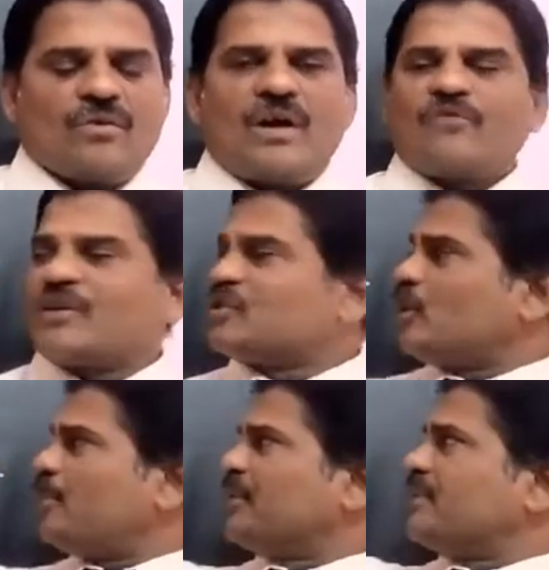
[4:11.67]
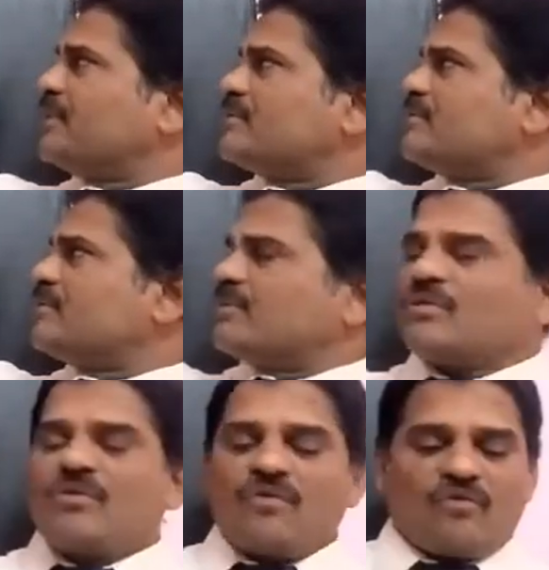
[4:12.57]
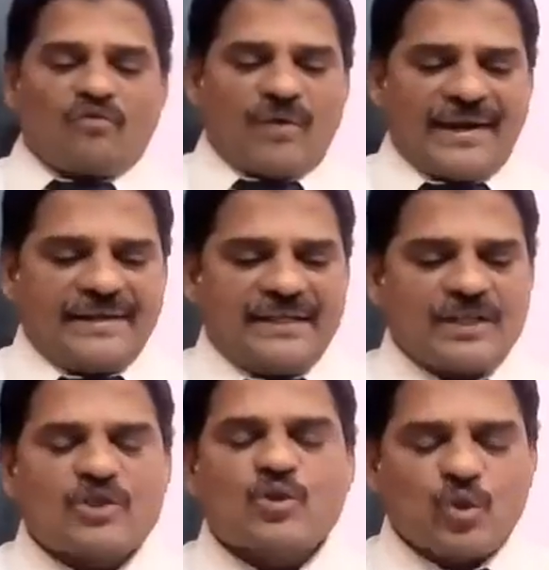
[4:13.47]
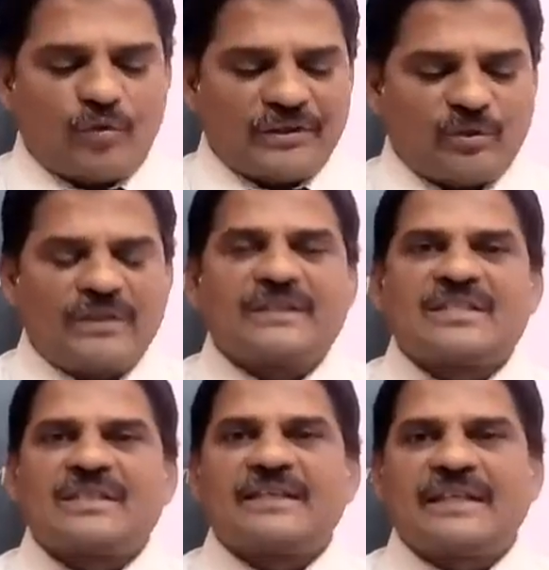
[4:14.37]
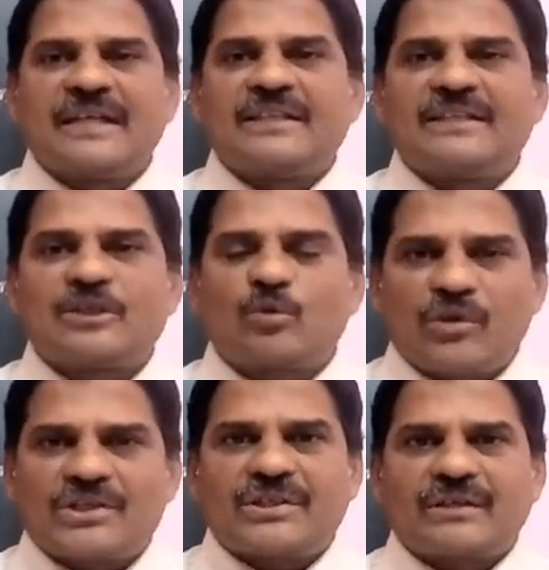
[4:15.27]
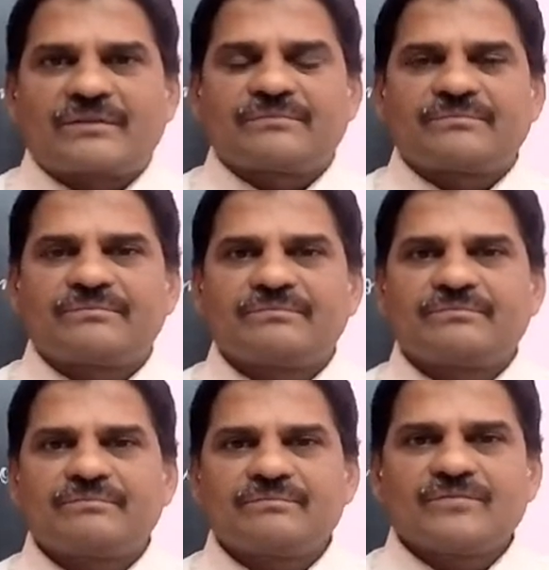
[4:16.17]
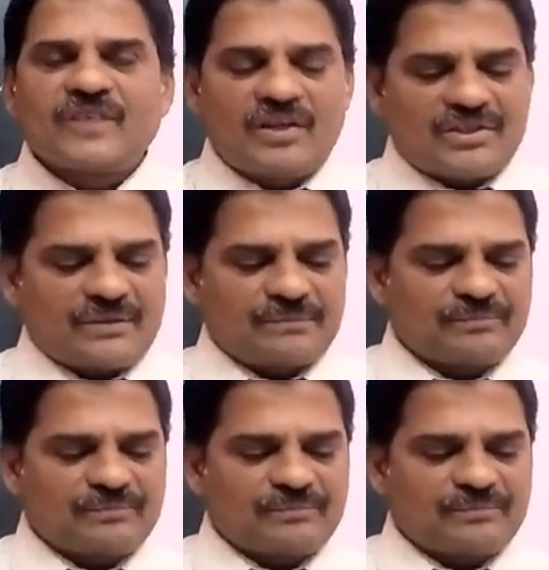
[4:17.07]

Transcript: Our first topic is, why did Soviet Union disintegrate? It's a question. Now listen.